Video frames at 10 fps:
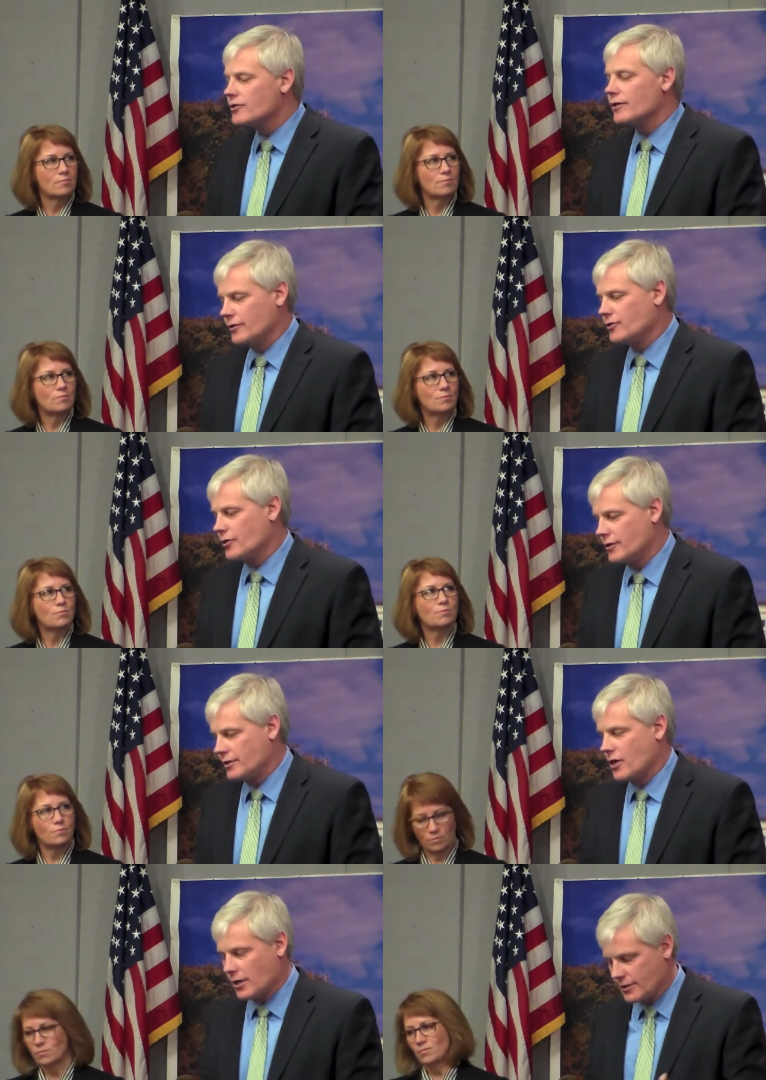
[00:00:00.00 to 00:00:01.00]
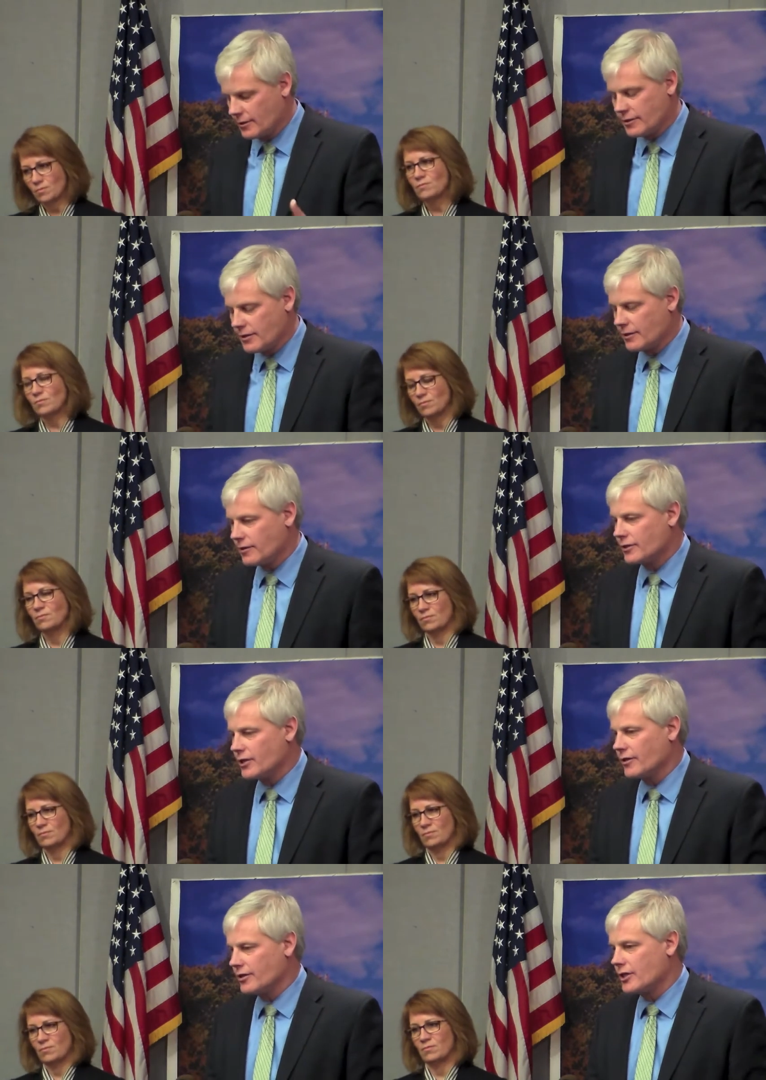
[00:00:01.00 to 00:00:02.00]
Speaker 1: you should, you should talk to, to
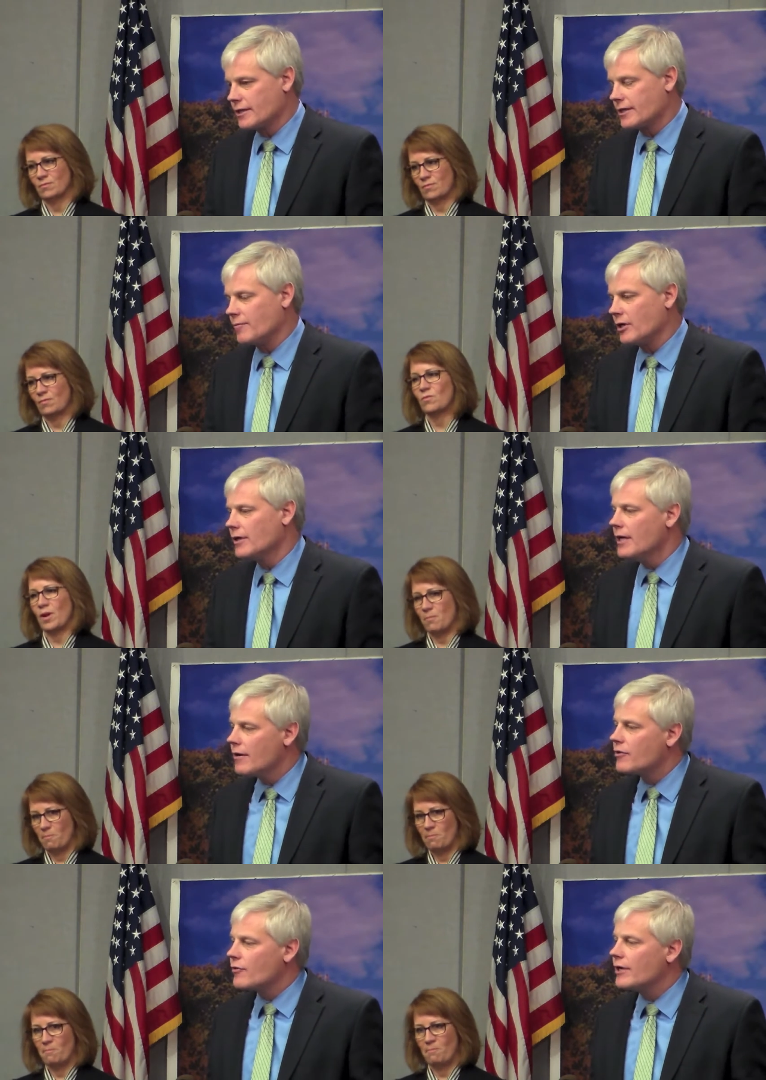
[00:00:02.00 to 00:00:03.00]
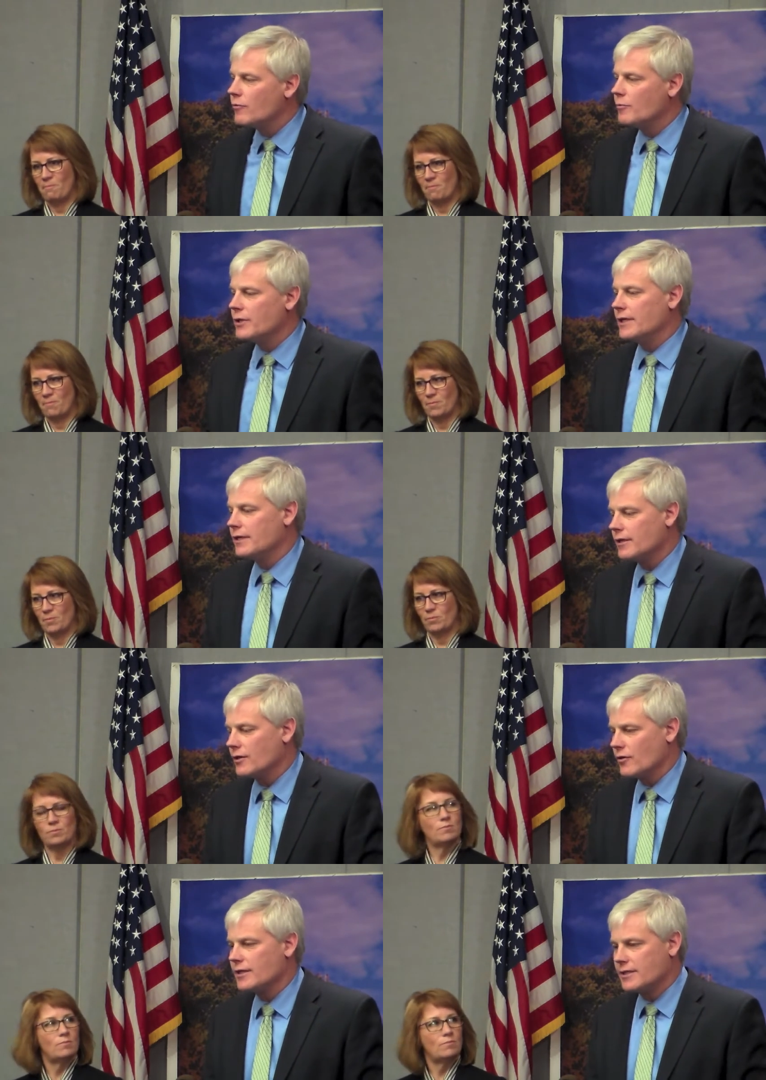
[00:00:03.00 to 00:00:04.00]
Chairman Chesky about it. The three M will be, you
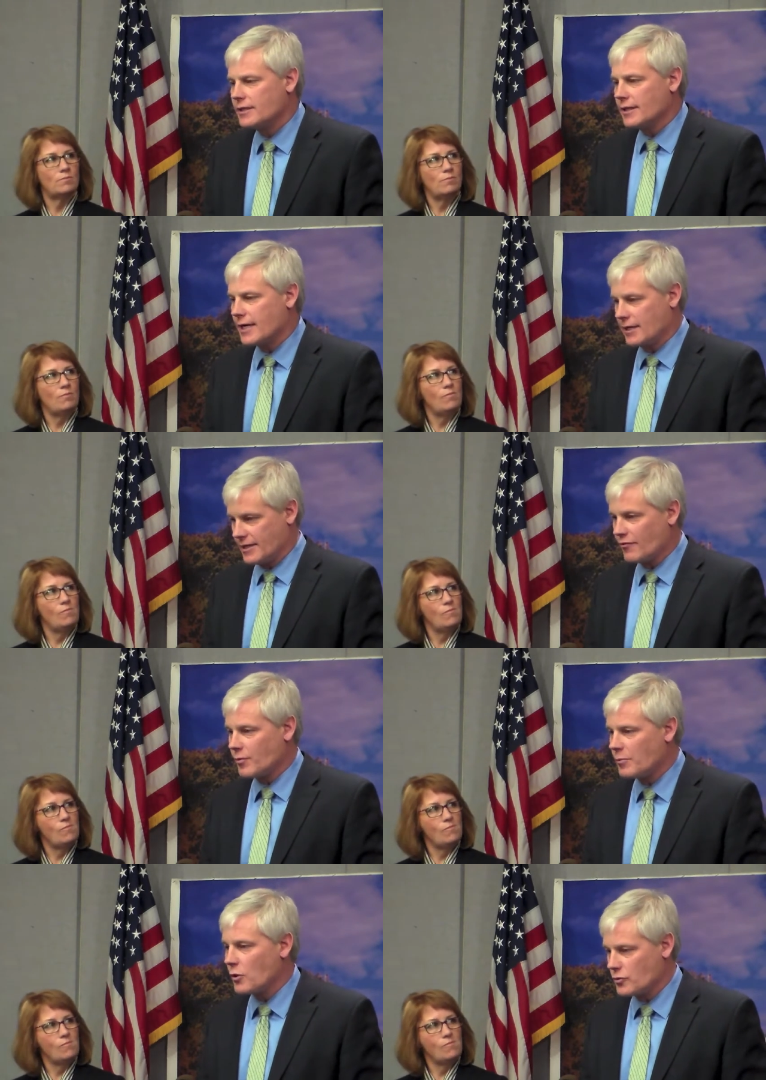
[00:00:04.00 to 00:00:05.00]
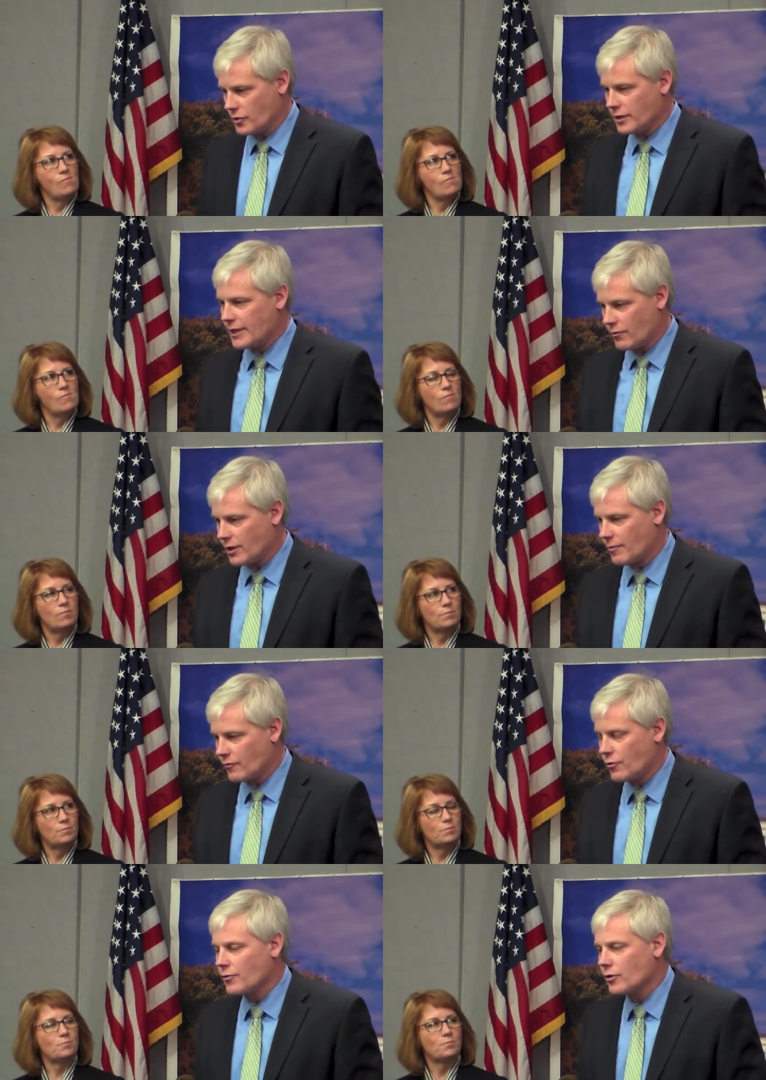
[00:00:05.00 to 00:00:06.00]
know, the, the kind of T I F proposal that they were coming
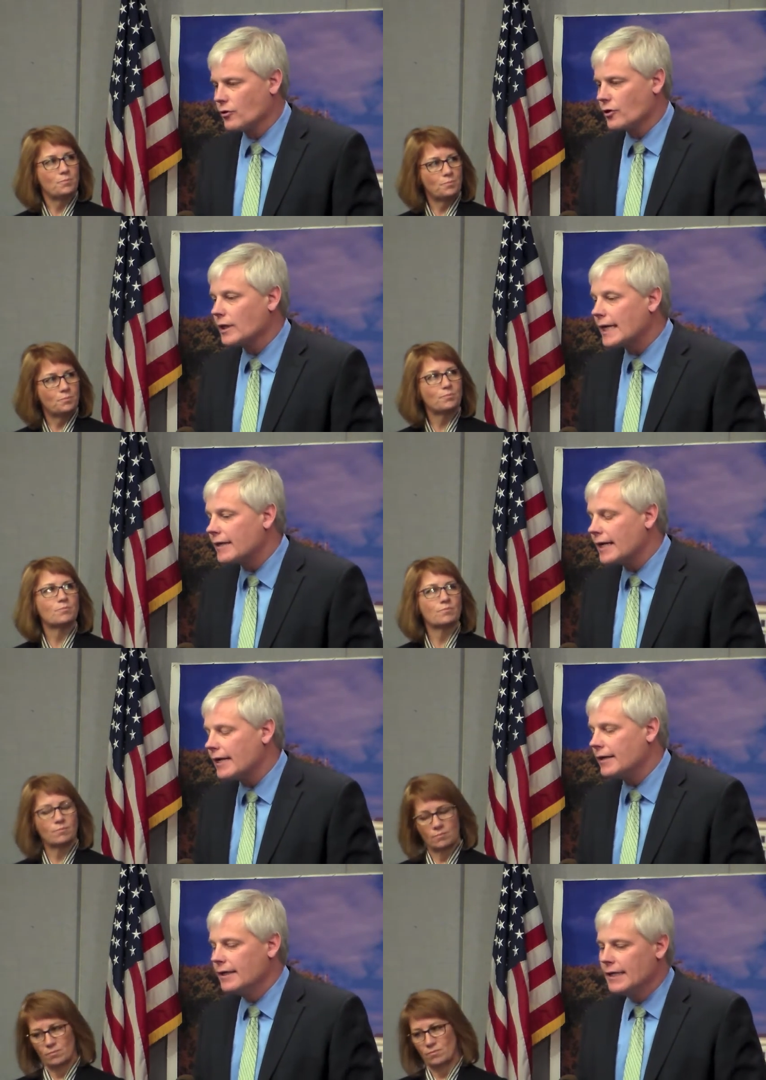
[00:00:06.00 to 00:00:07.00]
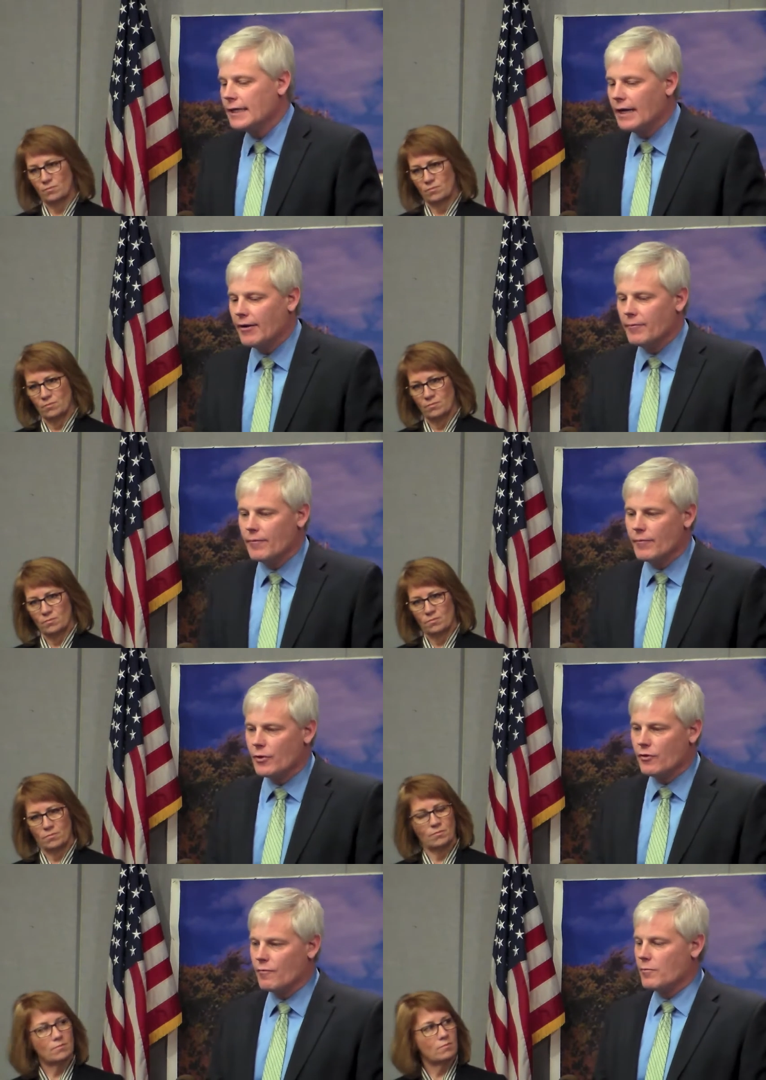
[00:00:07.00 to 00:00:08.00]
forward looked like that. Um,
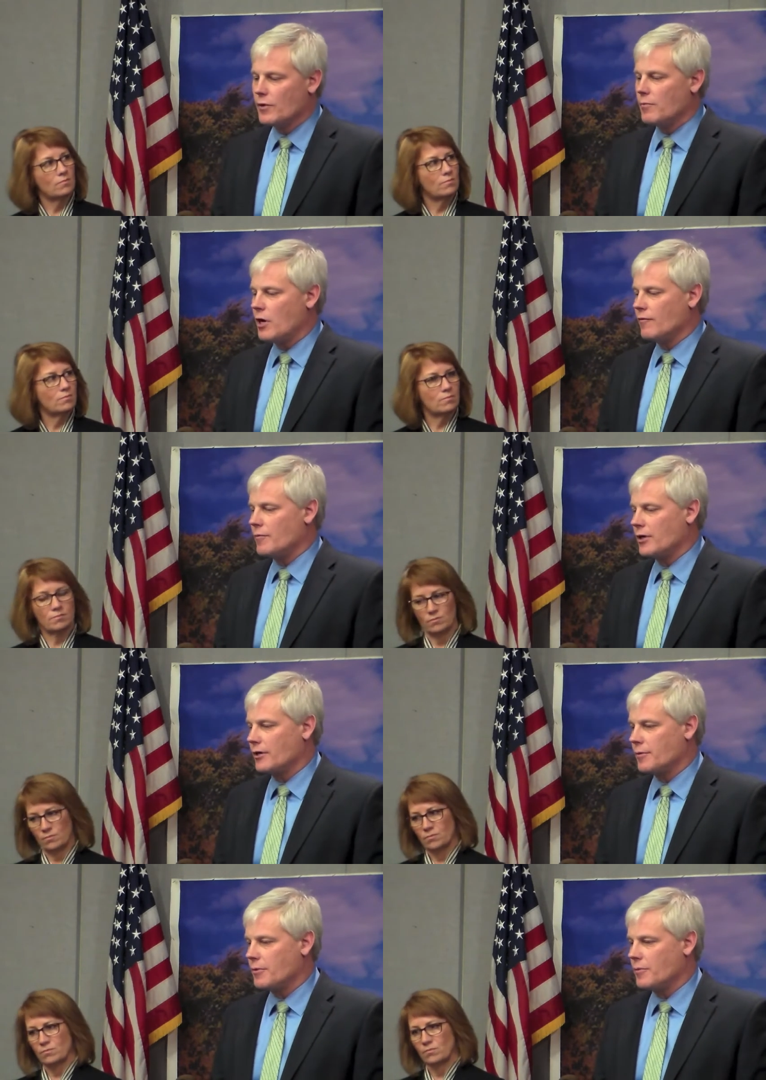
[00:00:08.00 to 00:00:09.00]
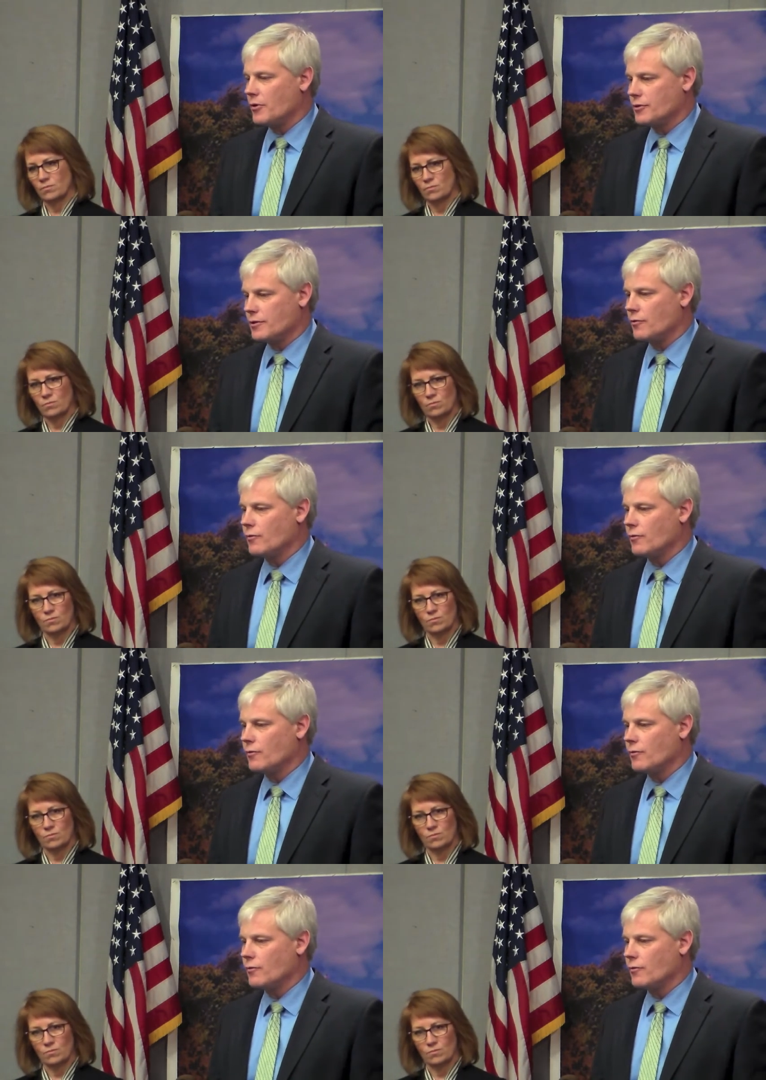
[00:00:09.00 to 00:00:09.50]
the, the Mall of America proposal